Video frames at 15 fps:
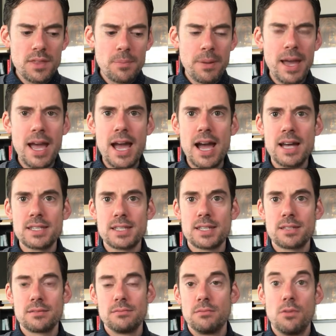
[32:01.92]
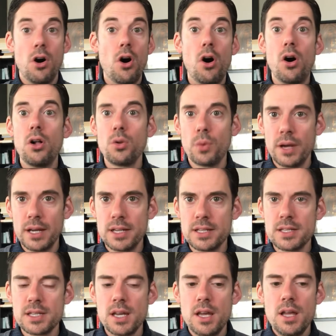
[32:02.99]
past,
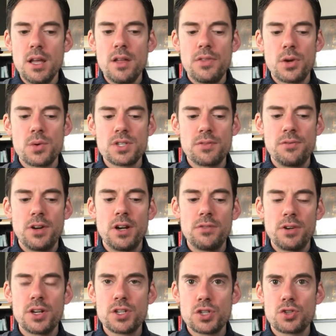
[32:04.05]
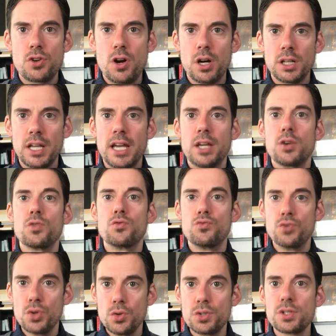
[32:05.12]
always, there was a very, very strong like
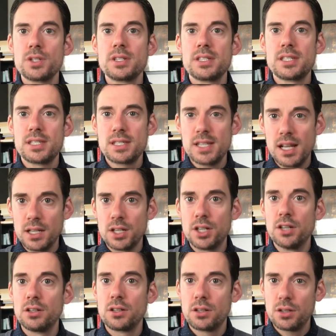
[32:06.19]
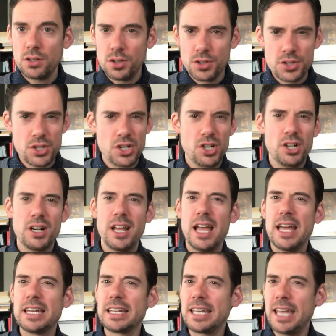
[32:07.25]
root cellar culture
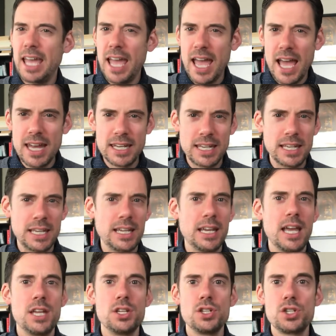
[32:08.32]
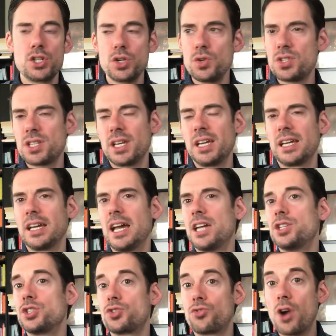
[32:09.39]
and canning and juicing
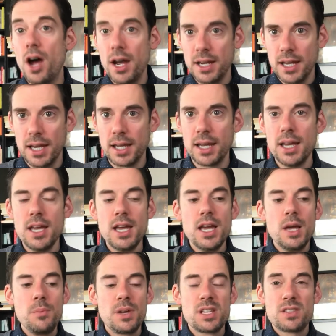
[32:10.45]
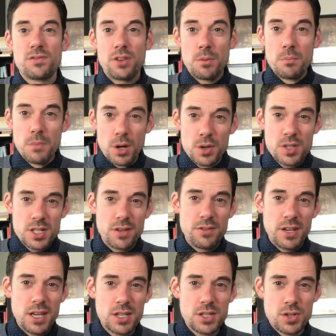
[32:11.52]
and drying, because for most of
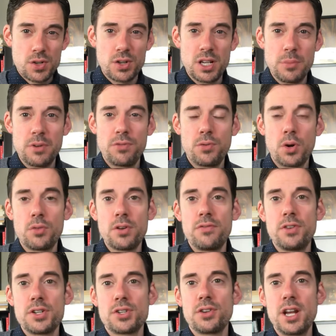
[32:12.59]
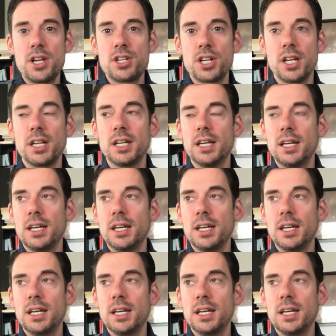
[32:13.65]
history before refrigeration,